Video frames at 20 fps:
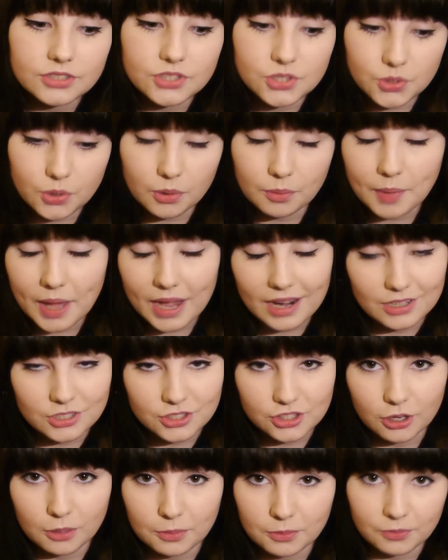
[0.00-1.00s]
do a better
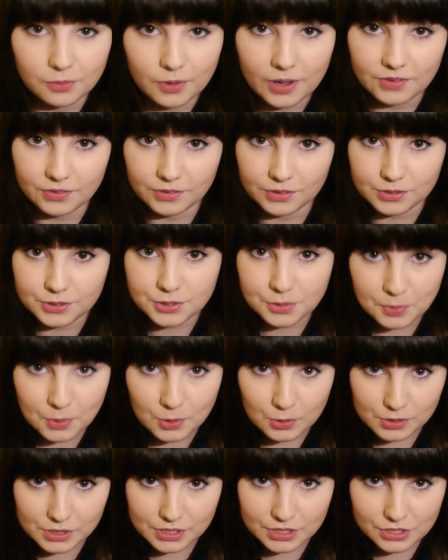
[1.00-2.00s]
job of whatever they're
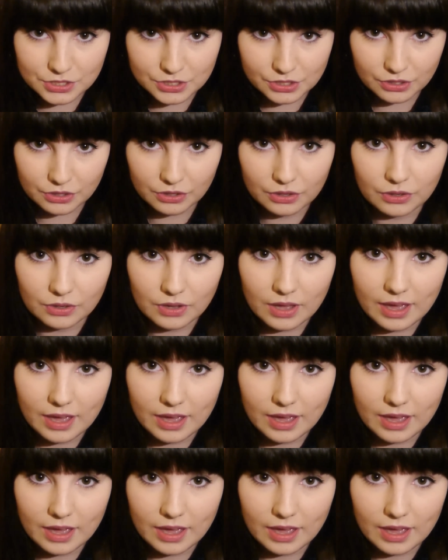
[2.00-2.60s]
supposed to do,